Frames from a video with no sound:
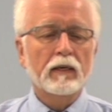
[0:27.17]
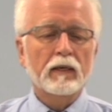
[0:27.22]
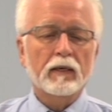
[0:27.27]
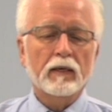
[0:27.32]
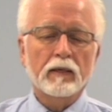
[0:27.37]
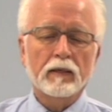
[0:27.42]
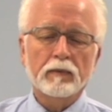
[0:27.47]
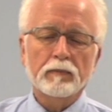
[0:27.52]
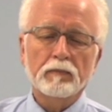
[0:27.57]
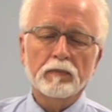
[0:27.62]

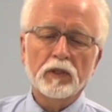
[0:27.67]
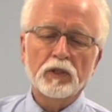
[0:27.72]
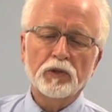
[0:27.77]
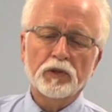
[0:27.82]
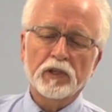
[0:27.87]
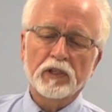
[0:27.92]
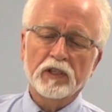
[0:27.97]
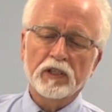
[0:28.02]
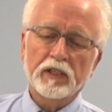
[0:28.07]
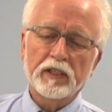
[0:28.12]
um, you
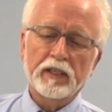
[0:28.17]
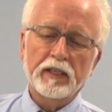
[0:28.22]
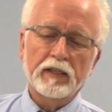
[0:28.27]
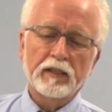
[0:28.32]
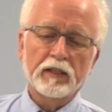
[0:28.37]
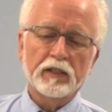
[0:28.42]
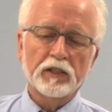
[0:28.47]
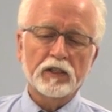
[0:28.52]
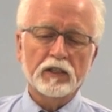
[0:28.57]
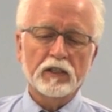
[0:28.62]
can see
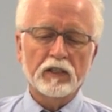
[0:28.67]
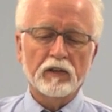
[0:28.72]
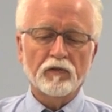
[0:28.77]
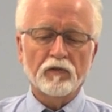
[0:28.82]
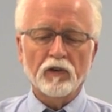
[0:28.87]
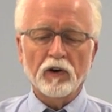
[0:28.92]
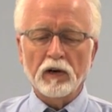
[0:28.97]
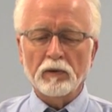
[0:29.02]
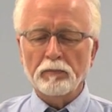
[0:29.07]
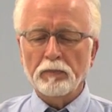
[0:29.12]
this is the
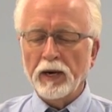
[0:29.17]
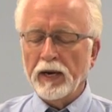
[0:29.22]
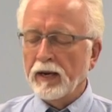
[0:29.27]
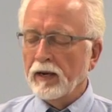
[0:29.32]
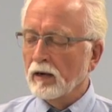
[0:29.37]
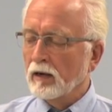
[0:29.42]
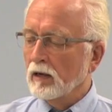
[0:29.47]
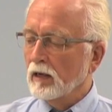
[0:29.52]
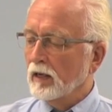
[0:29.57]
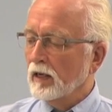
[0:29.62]
front
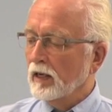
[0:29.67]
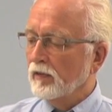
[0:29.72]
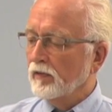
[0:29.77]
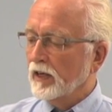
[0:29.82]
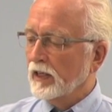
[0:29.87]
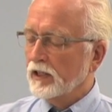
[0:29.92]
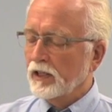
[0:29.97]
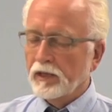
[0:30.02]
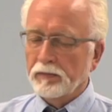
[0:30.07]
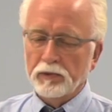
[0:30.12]
panel of
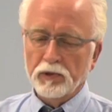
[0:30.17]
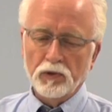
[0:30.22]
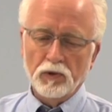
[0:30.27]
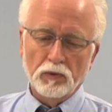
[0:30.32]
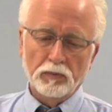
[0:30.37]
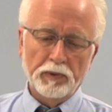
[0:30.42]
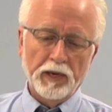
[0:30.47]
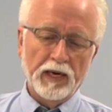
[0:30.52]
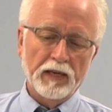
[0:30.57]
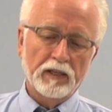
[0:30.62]
a
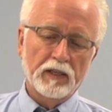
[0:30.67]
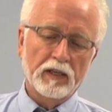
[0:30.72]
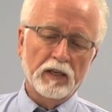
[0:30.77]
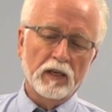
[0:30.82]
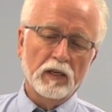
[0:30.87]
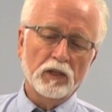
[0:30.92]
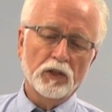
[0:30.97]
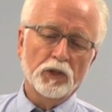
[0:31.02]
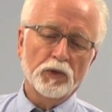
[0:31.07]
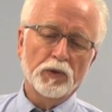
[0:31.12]
typical
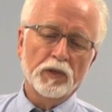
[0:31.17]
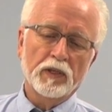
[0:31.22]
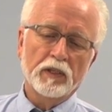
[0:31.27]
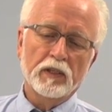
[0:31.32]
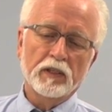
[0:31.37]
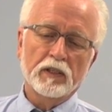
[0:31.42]
Pantheon unit.